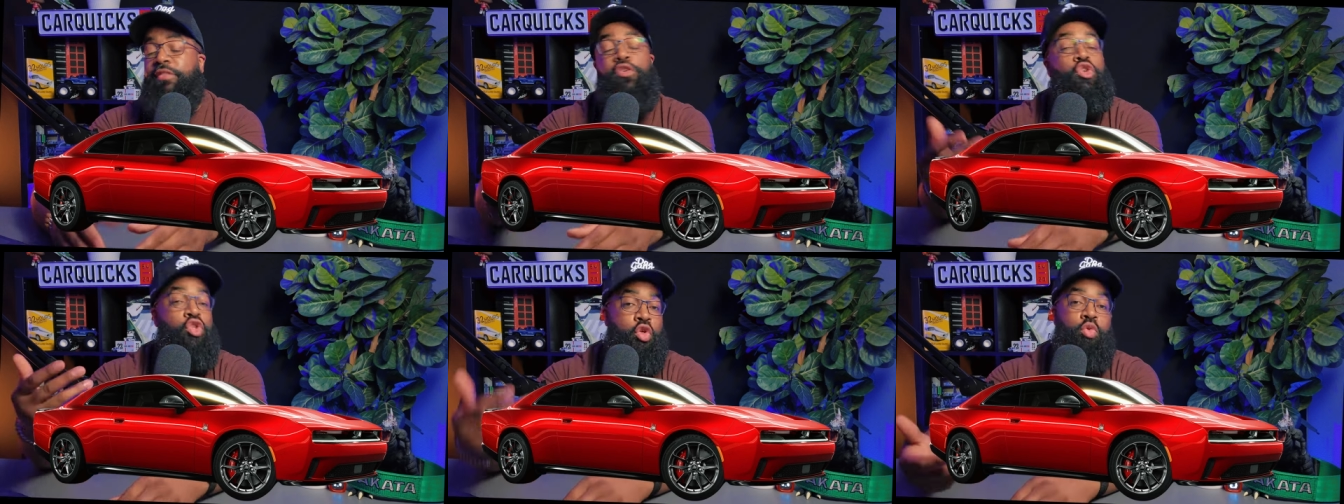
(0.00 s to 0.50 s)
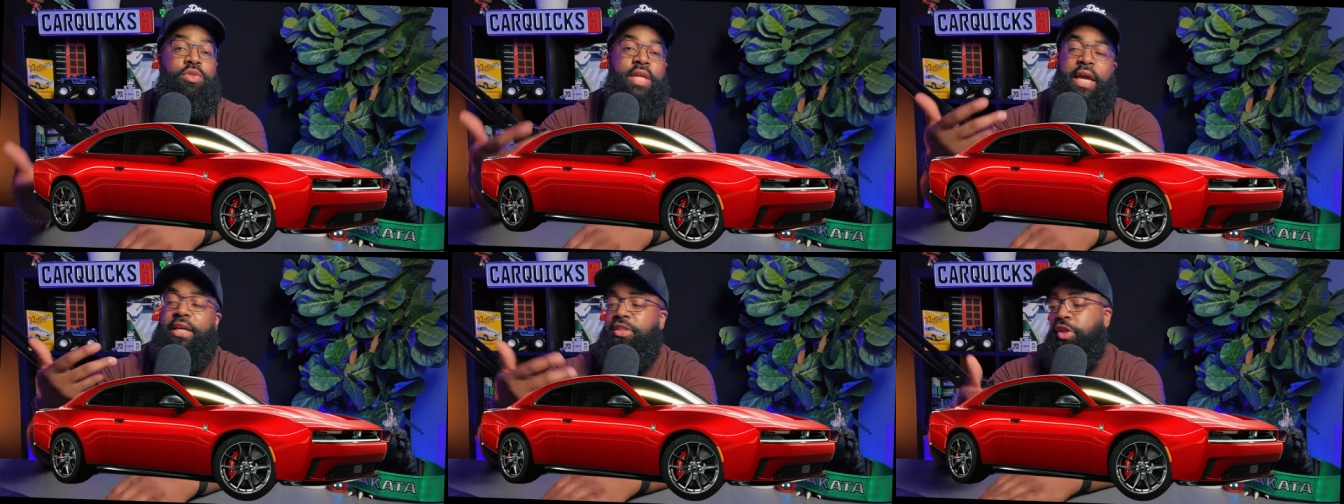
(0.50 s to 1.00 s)
you do
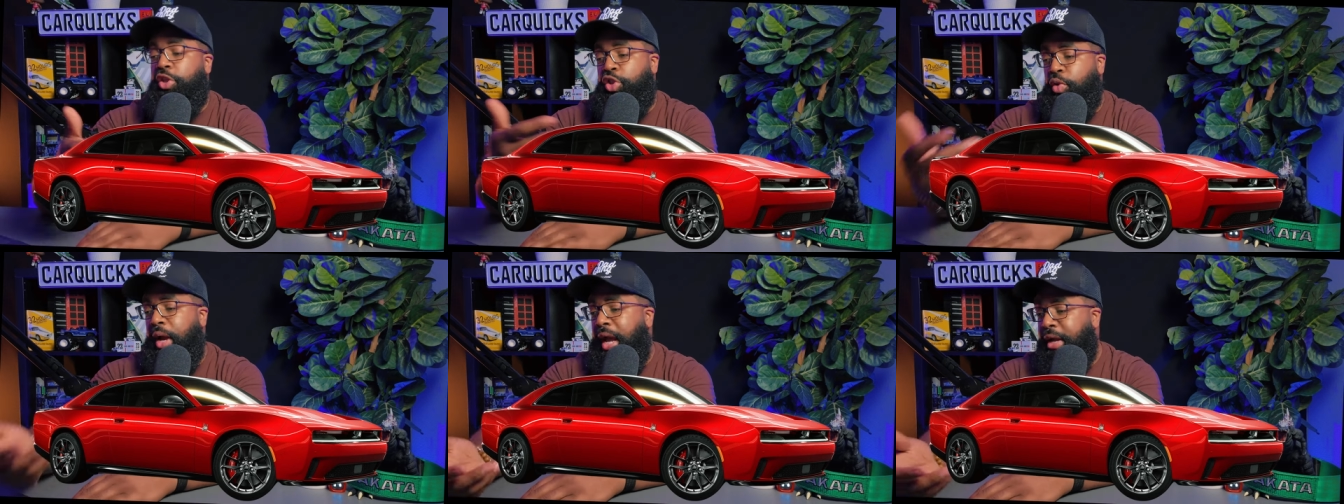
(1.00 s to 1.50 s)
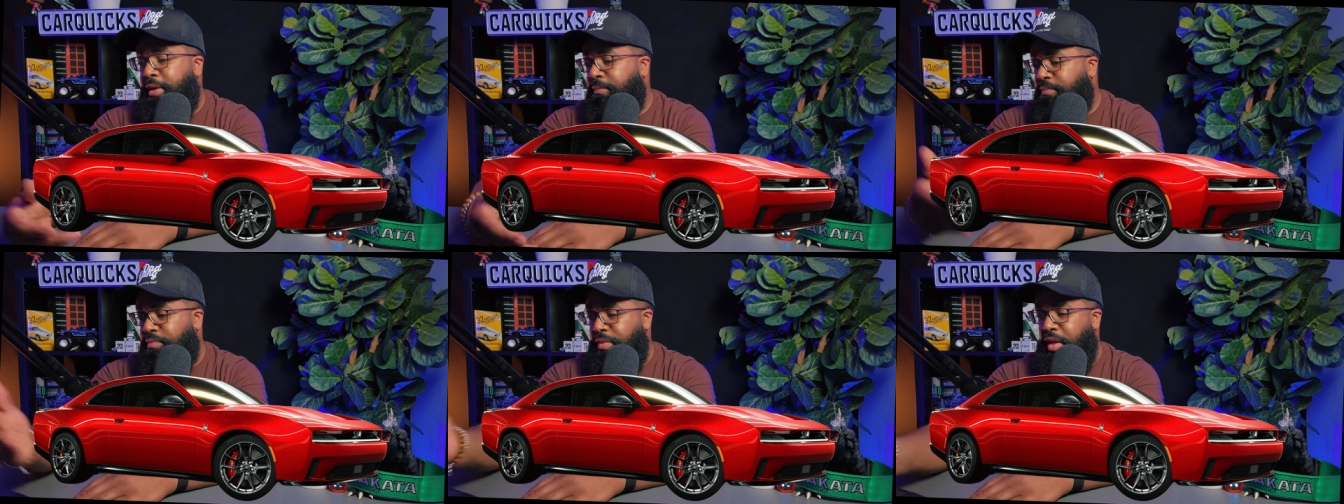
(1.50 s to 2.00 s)
take it to the track,
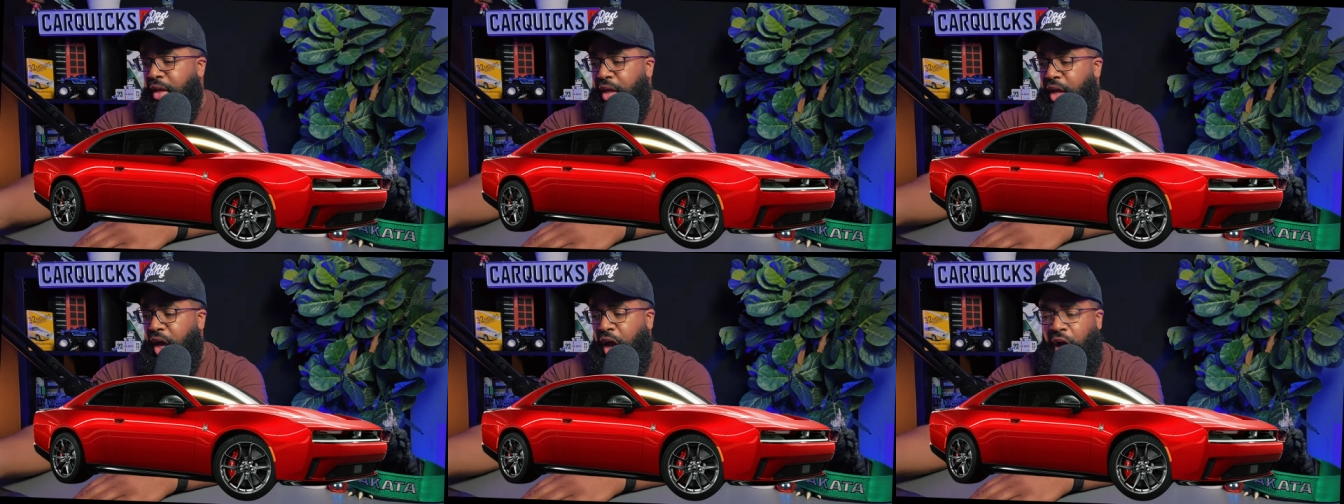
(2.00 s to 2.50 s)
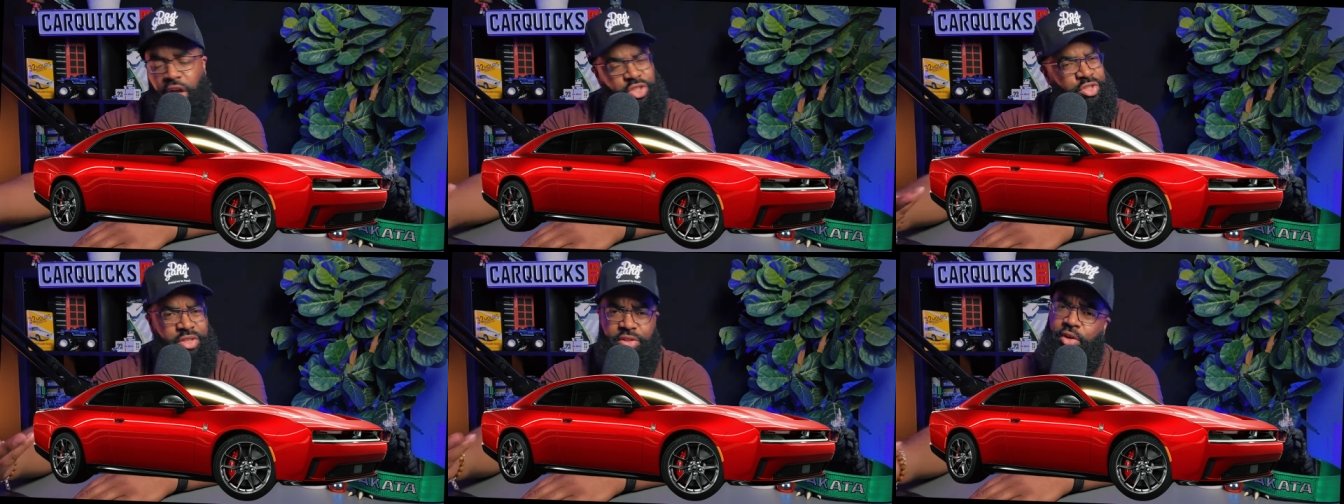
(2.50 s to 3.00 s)
one
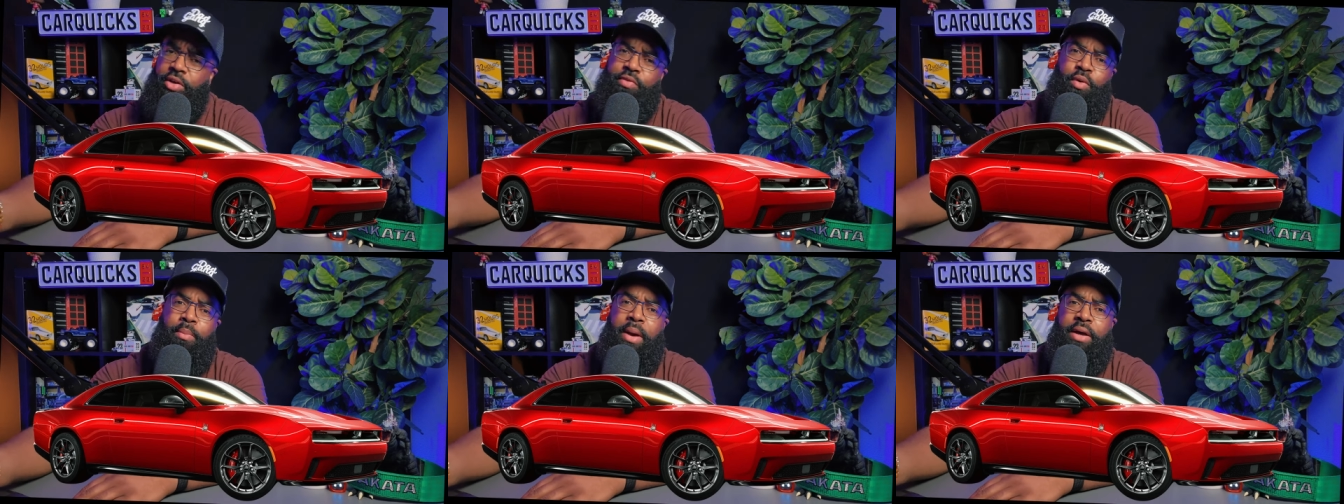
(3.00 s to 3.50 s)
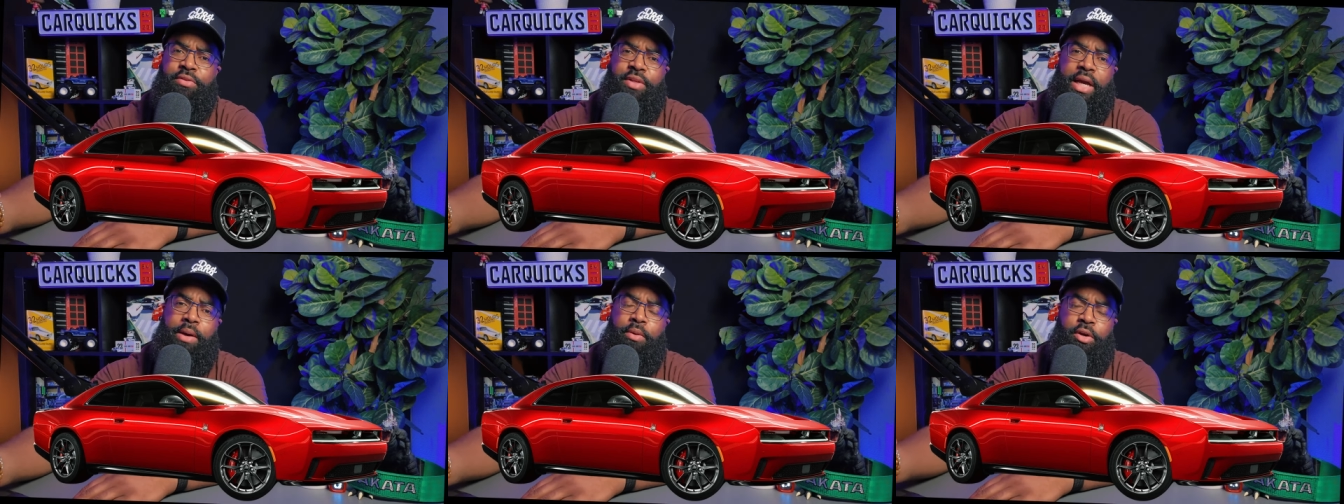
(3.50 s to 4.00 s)
hundred thirty-four miles an
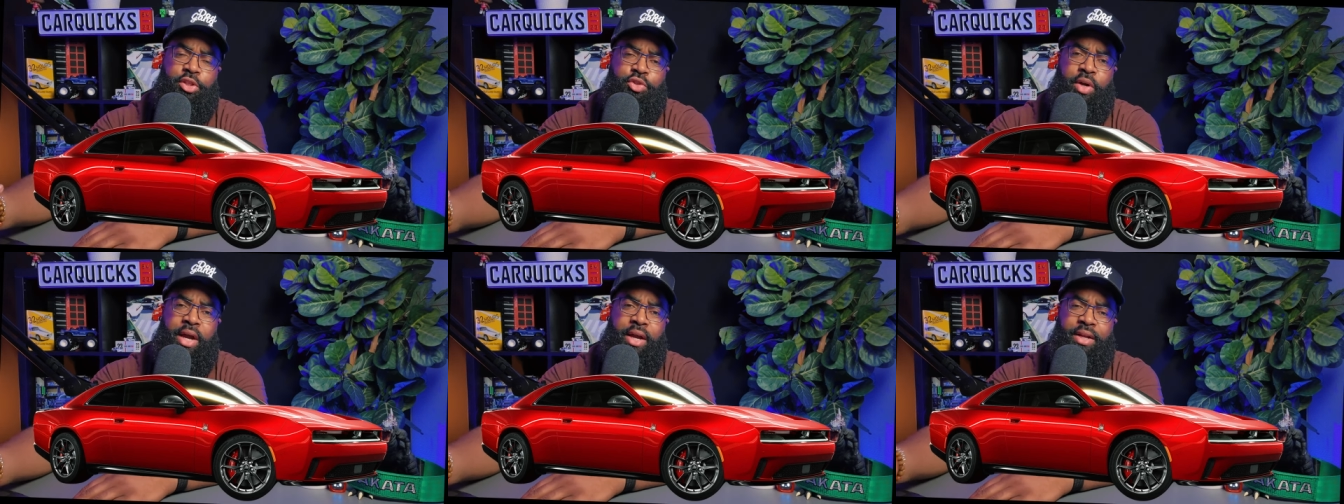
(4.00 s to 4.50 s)
hour on the track,